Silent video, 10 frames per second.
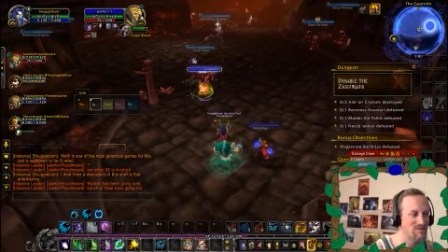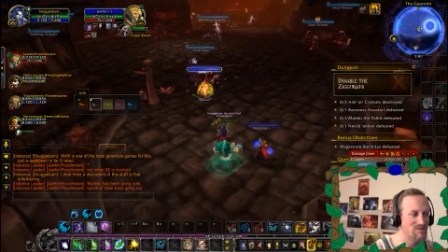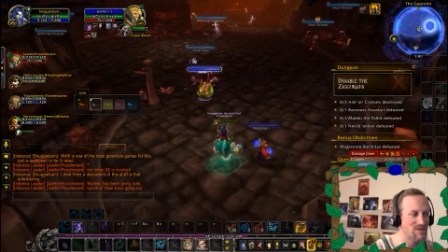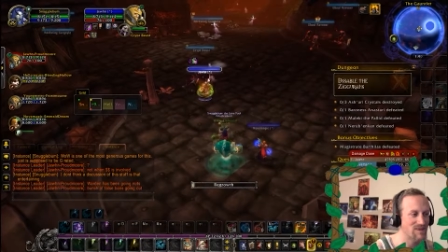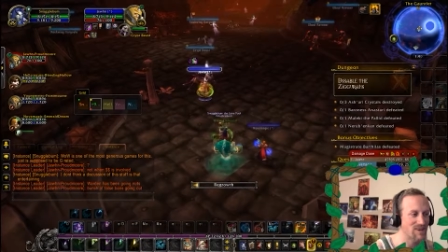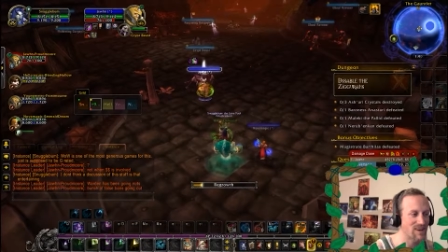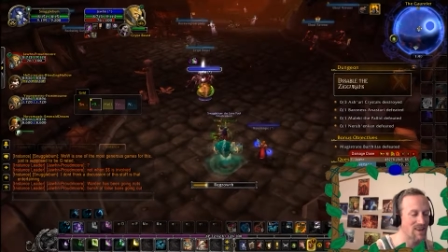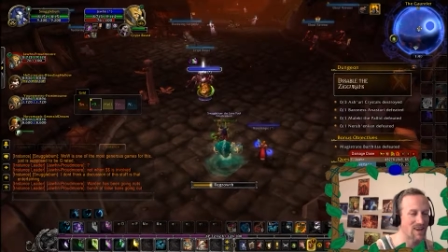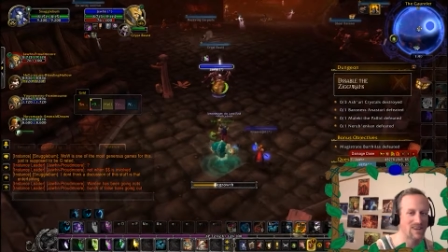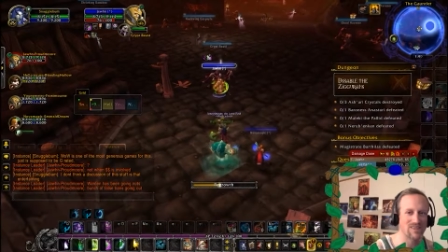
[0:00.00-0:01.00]
You're gonna talk,
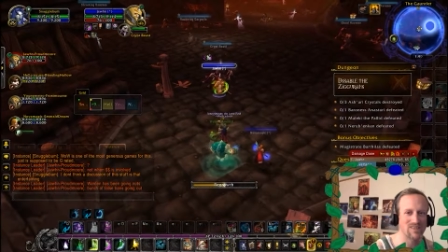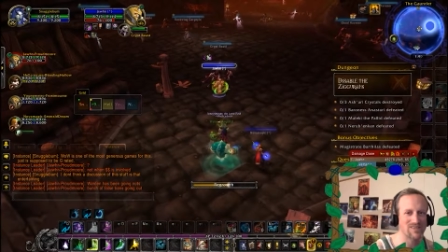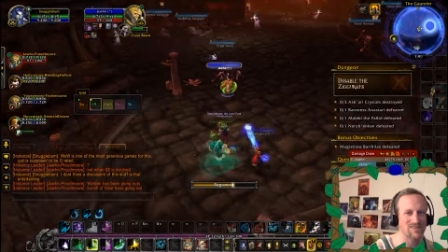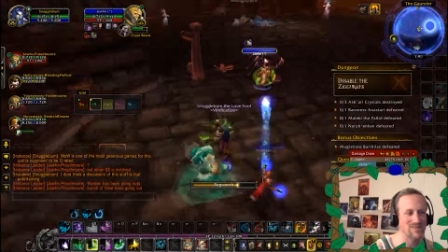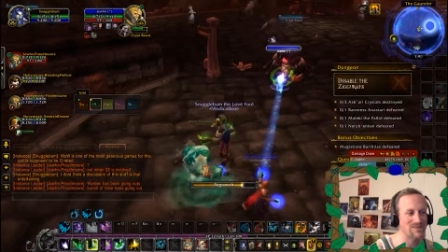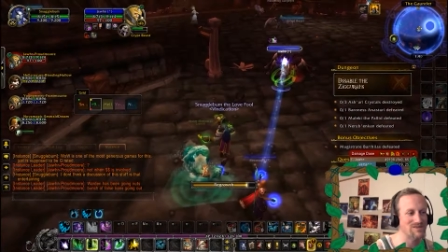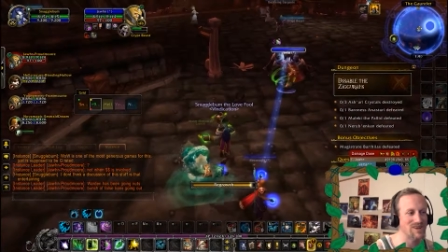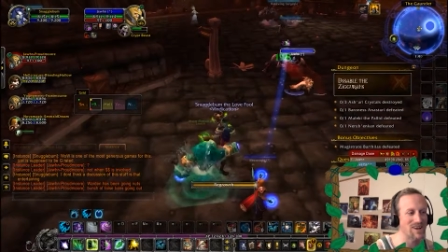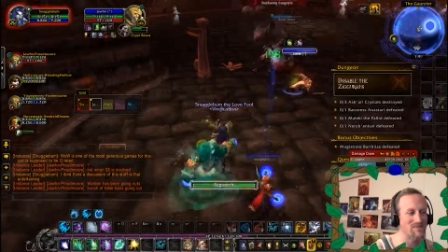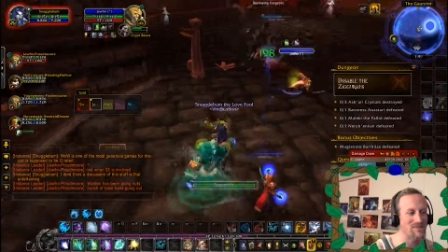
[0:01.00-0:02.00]
like, you, dude,
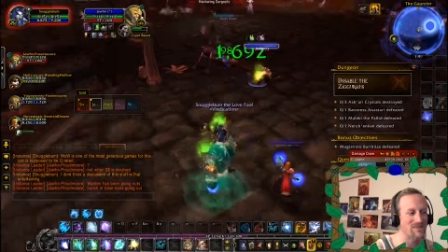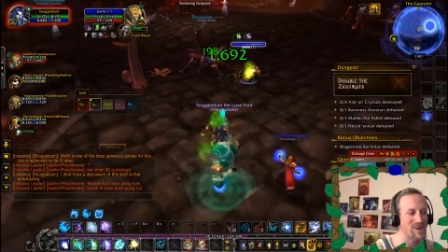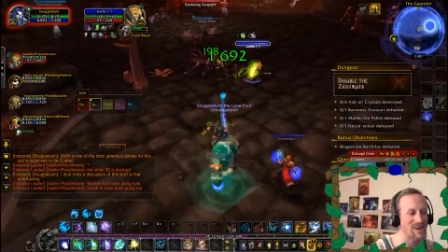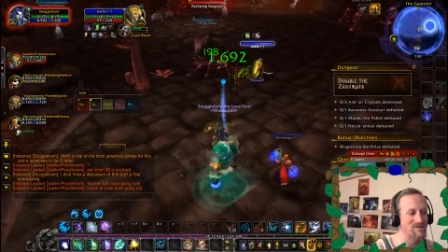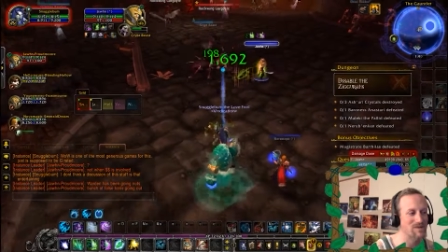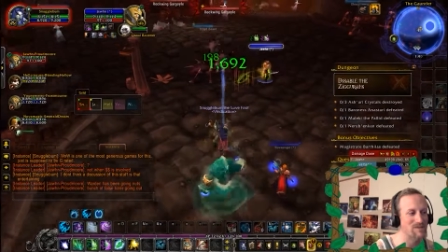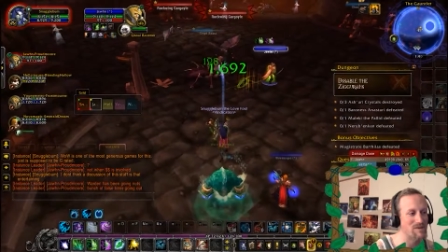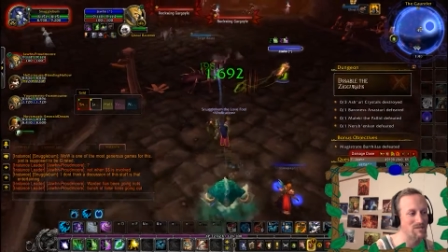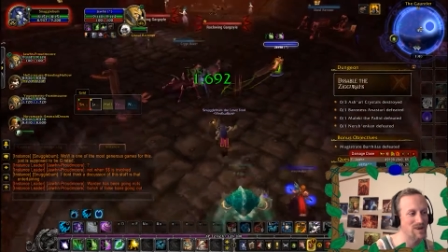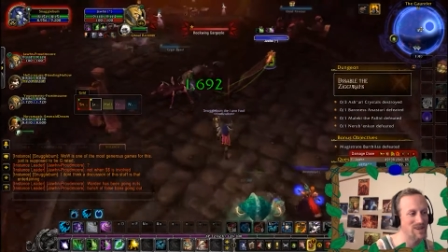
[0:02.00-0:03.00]
don't even talk to me about
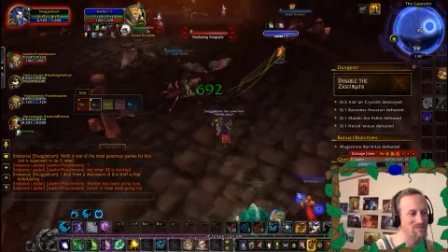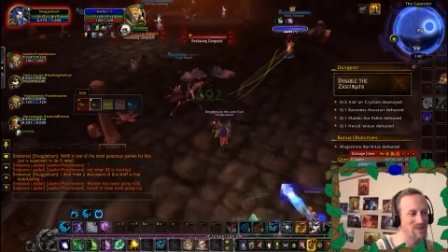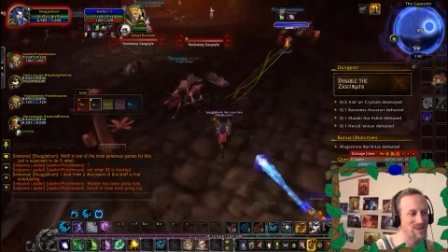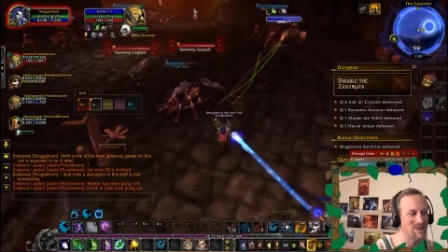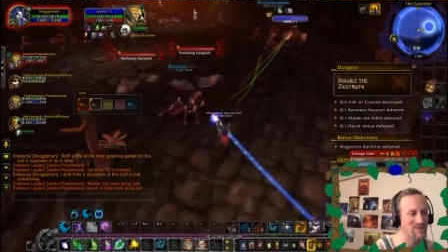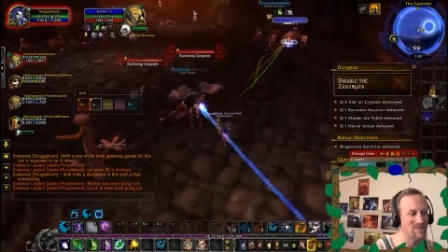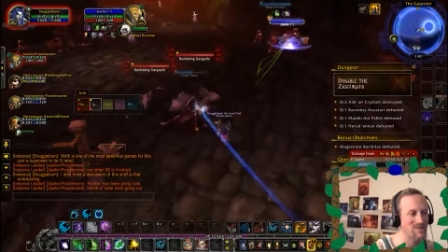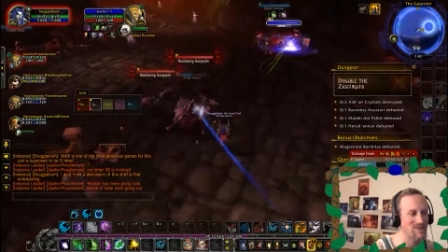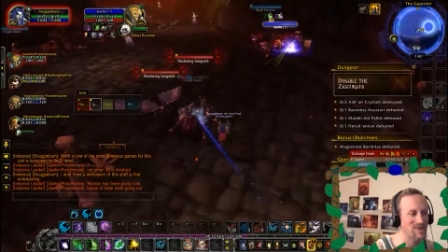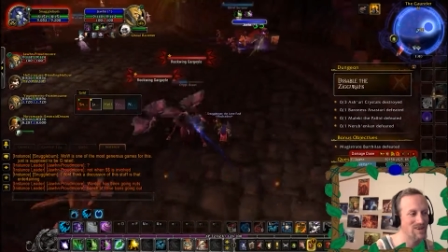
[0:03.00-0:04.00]
money because,
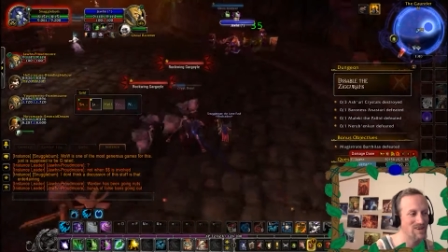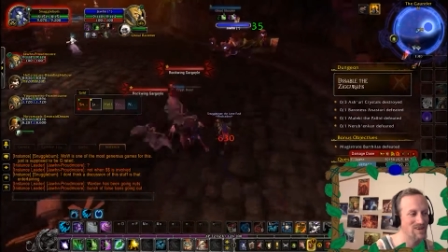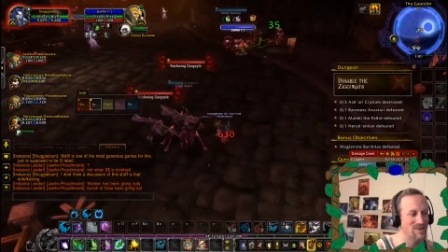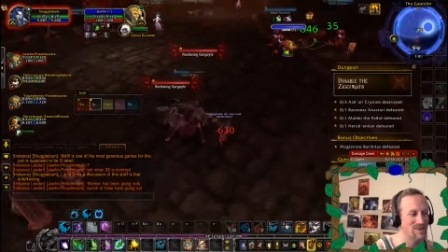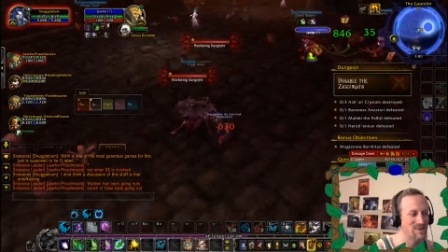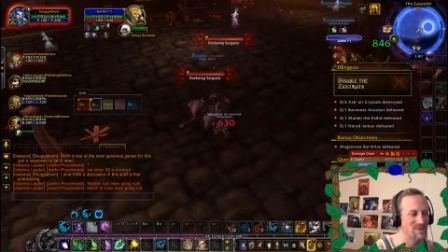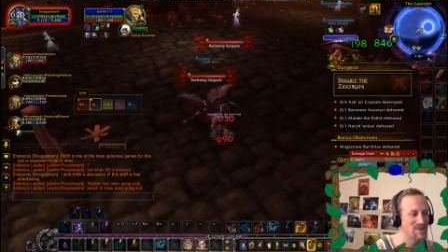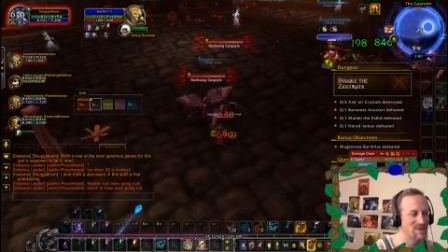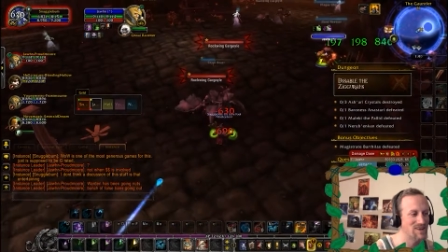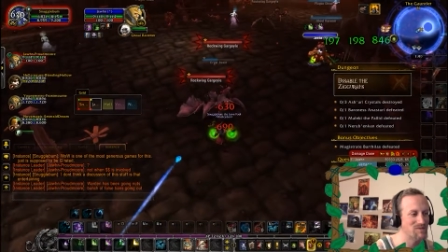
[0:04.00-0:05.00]
look,
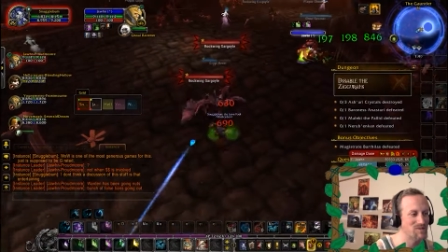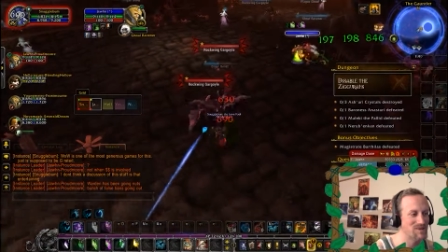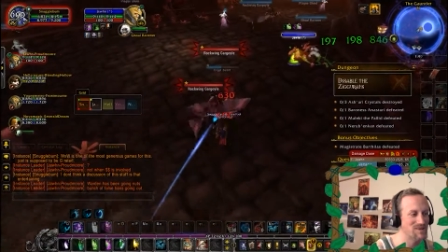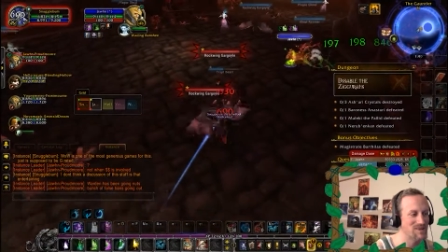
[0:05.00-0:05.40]
you know what I mean?